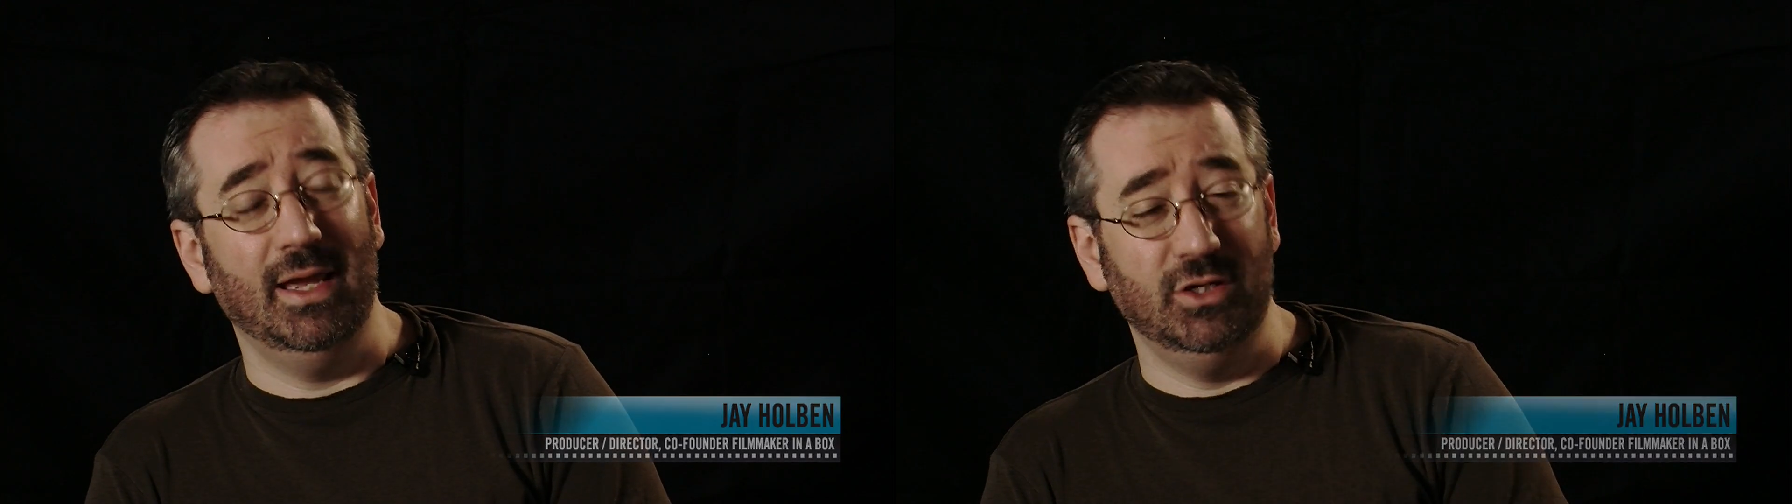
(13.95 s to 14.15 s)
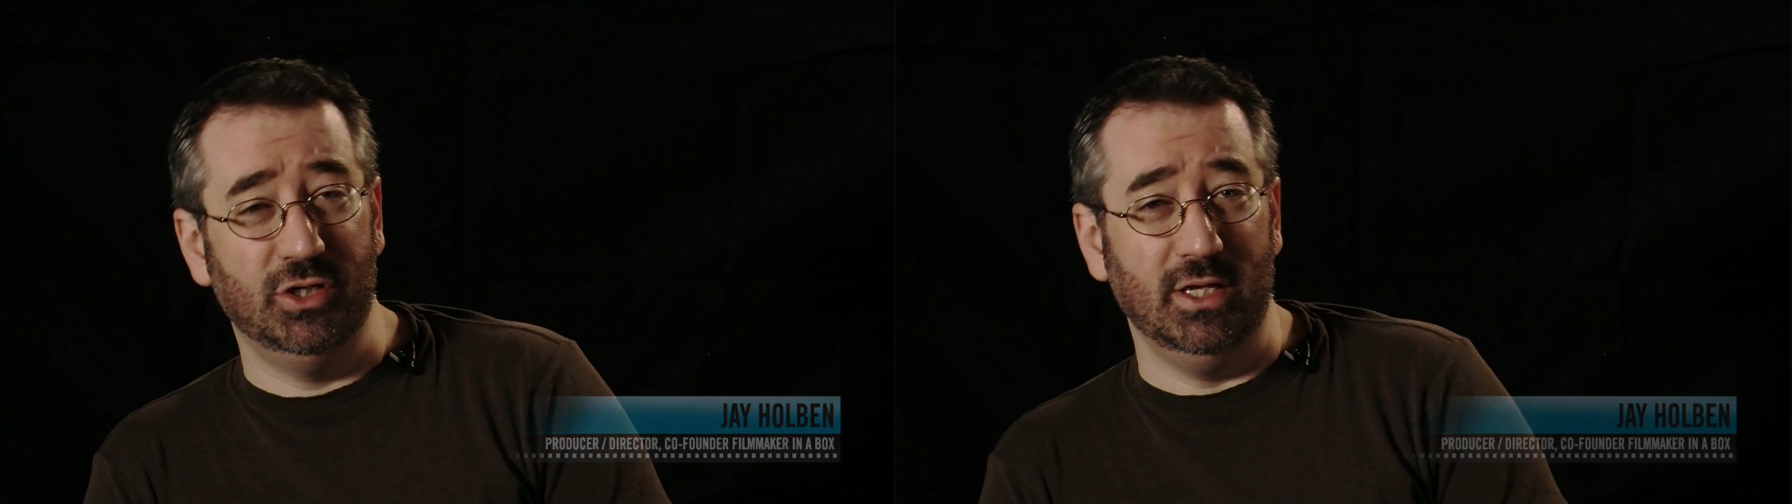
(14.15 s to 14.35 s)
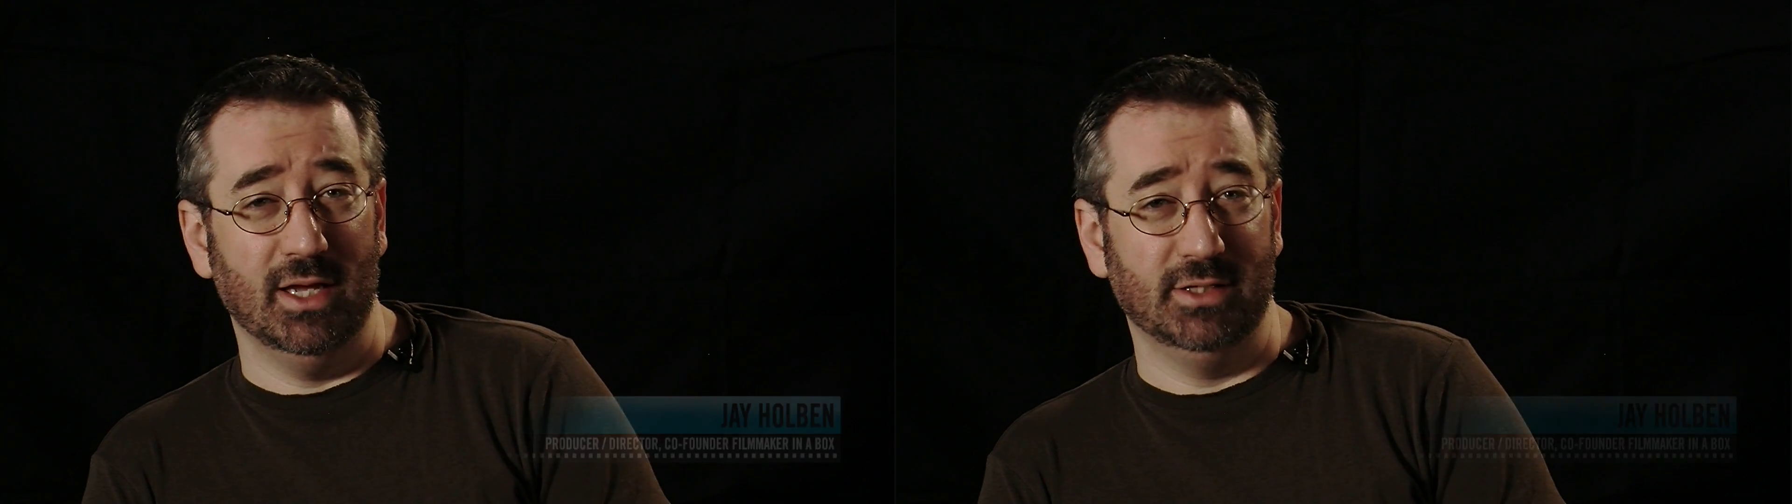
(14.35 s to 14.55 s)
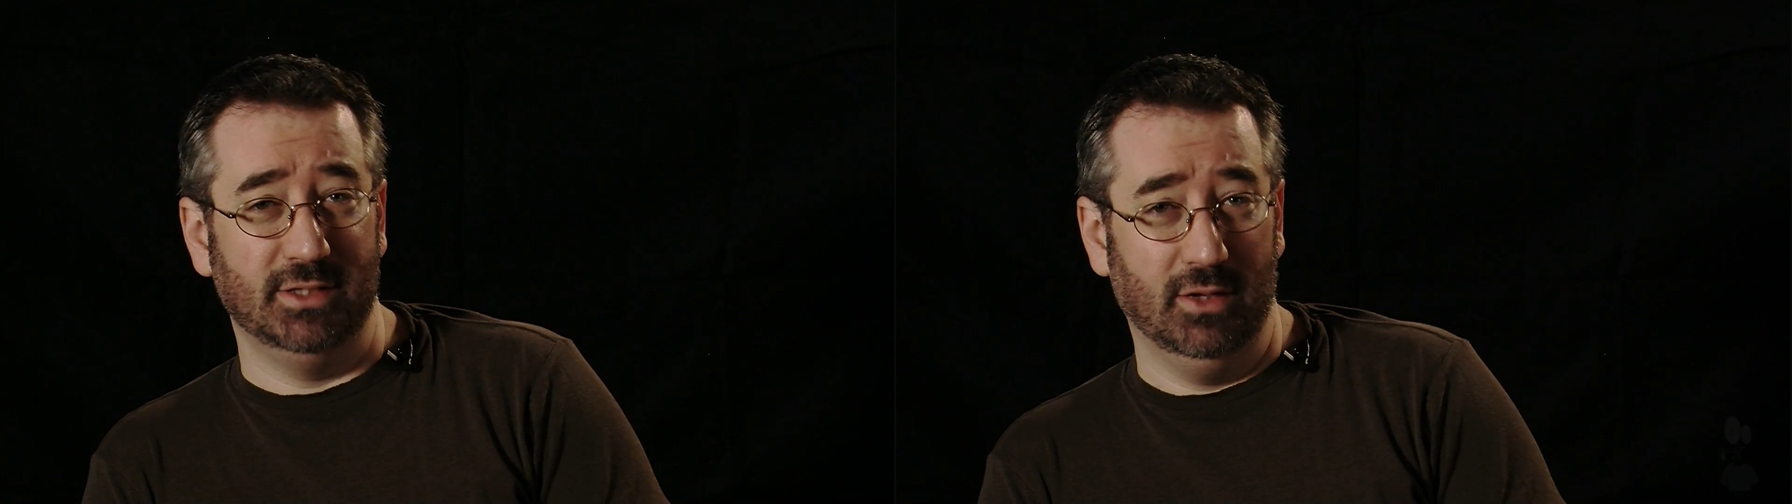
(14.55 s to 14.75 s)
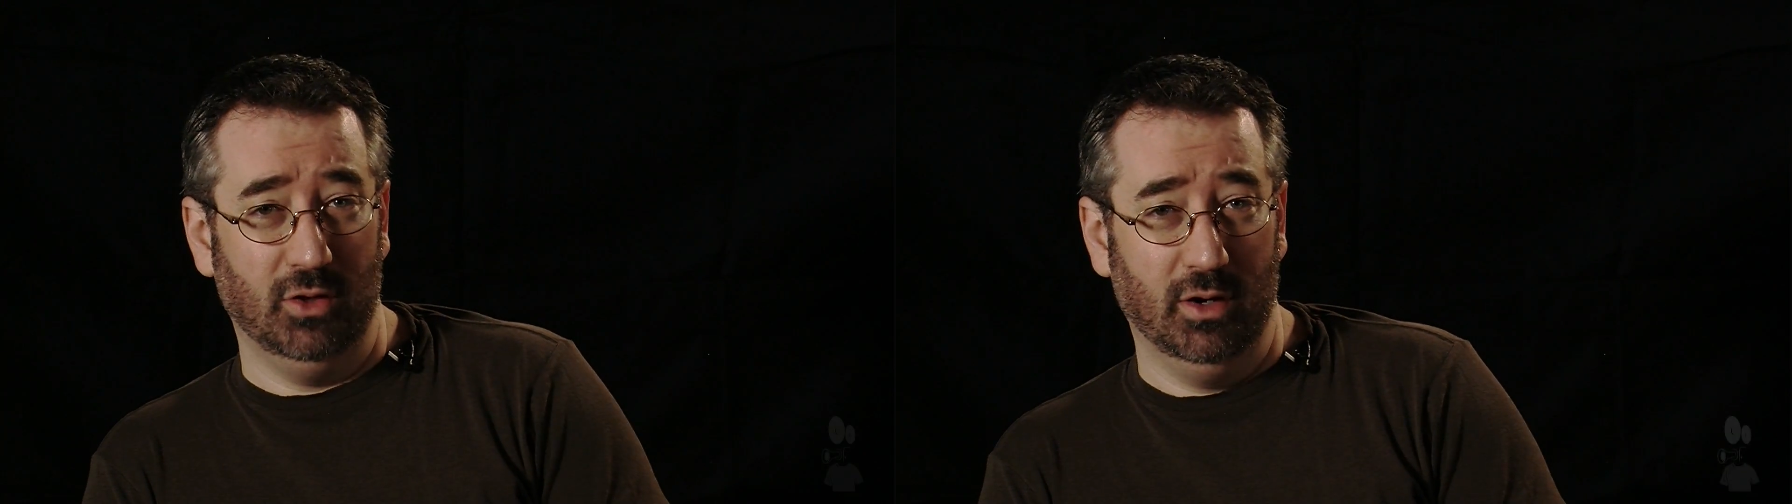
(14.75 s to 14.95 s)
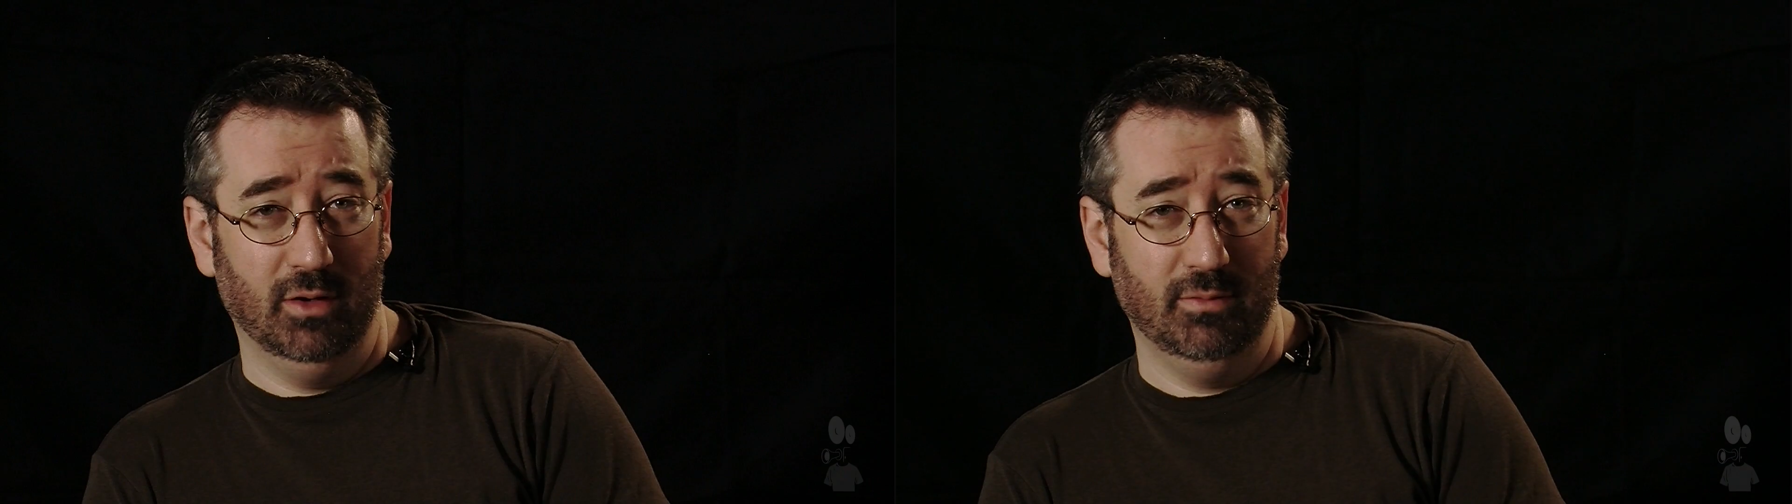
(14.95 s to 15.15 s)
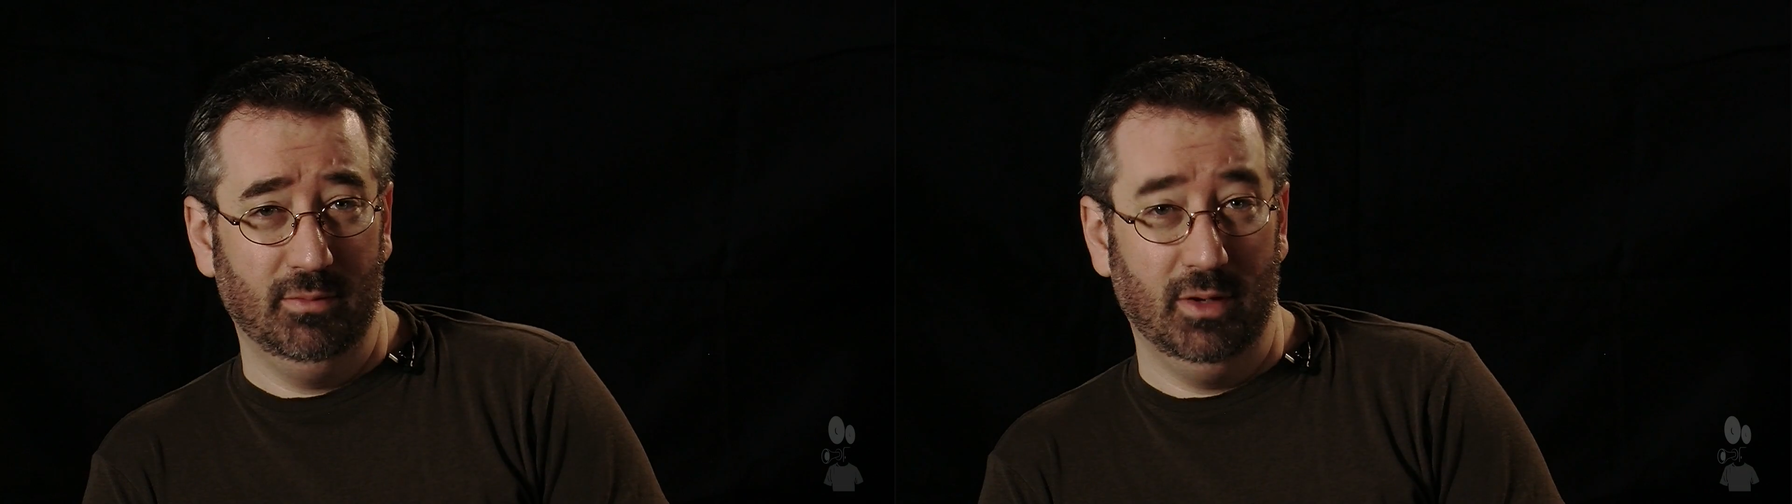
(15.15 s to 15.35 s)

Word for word: HDSLR,